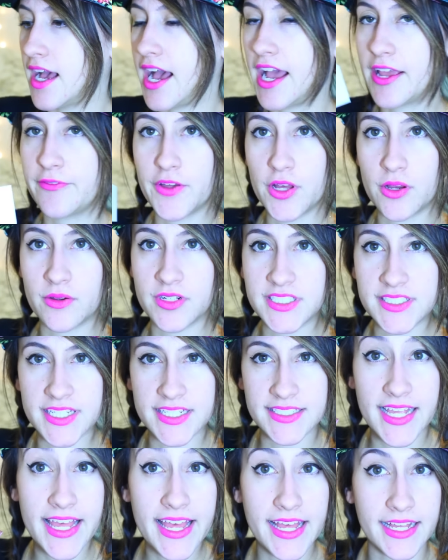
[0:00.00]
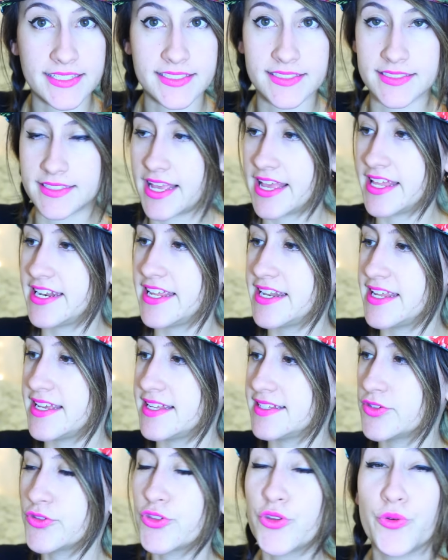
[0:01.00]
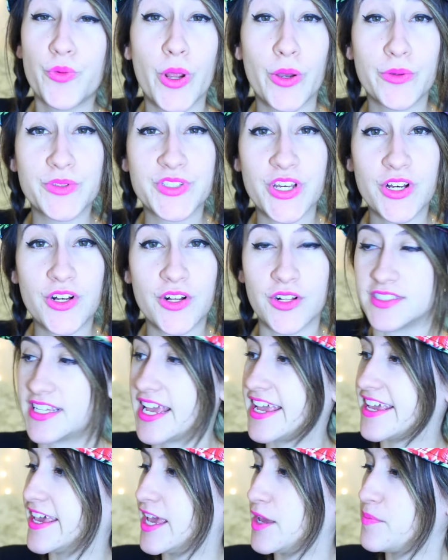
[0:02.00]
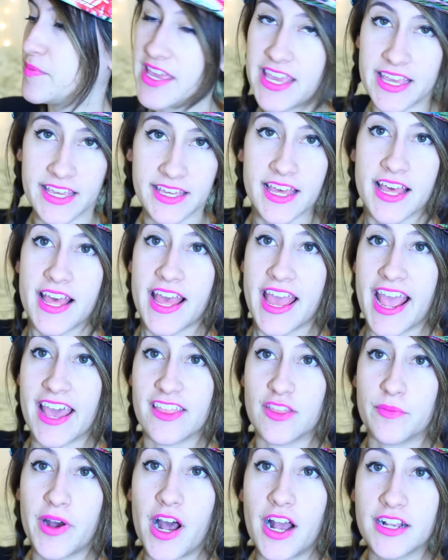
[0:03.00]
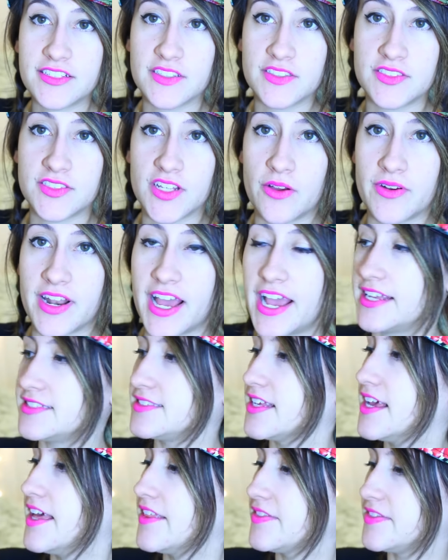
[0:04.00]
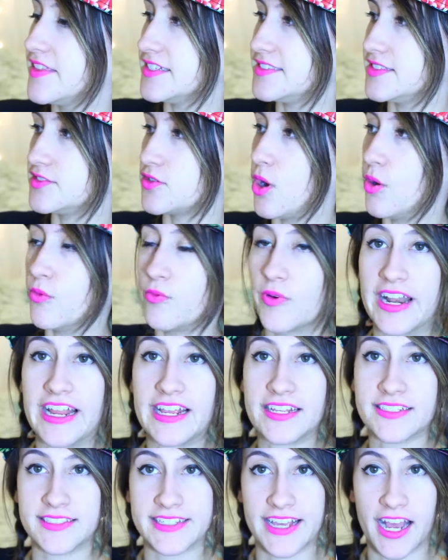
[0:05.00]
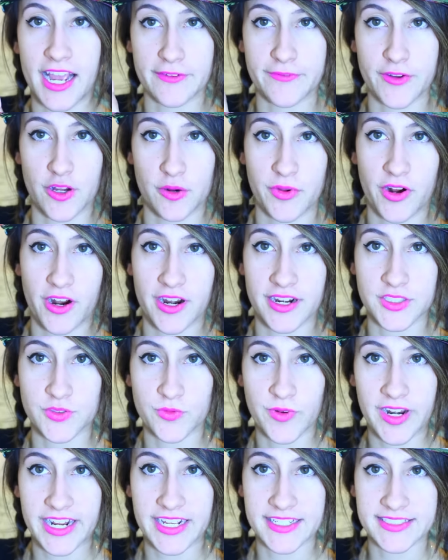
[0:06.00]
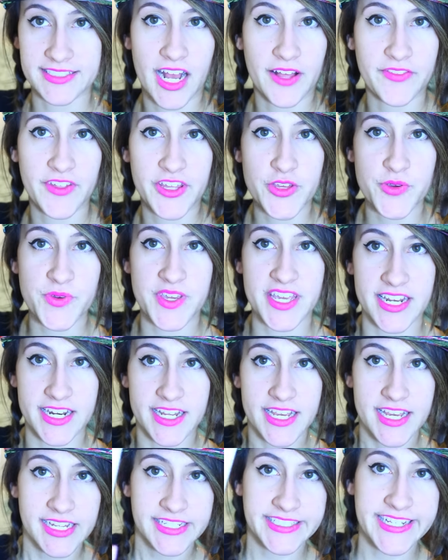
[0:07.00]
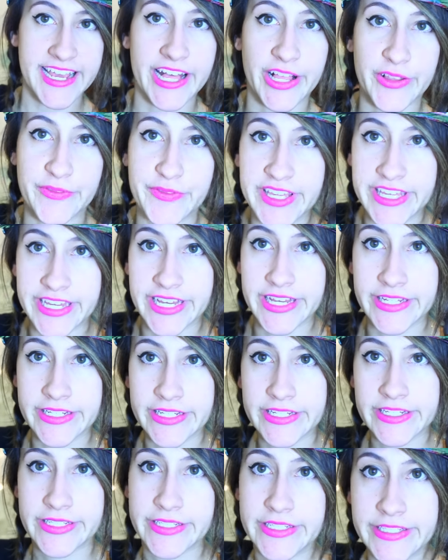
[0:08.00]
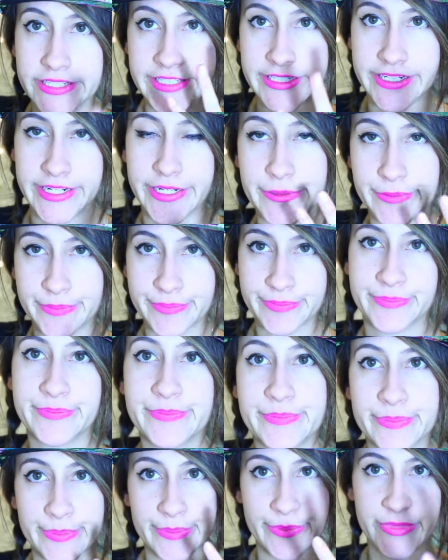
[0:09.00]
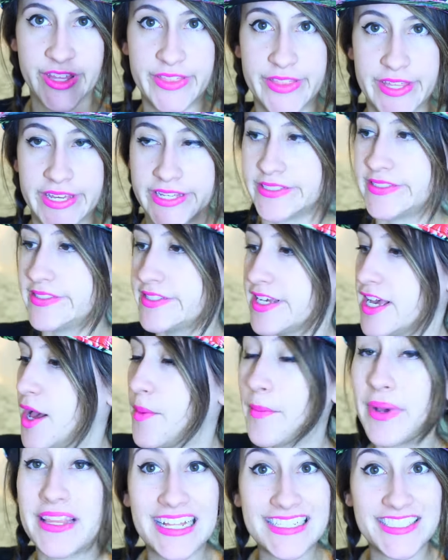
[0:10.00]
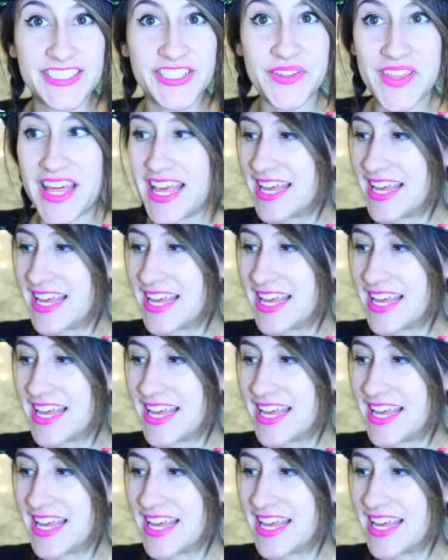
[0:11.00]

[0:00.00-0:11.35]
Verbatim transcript: iPhone six S, and it is the rose gold, aka pink. And the box is so nice. This is all raised. The iPhone part is raised. Not that you can tell via, you know, this. But let's do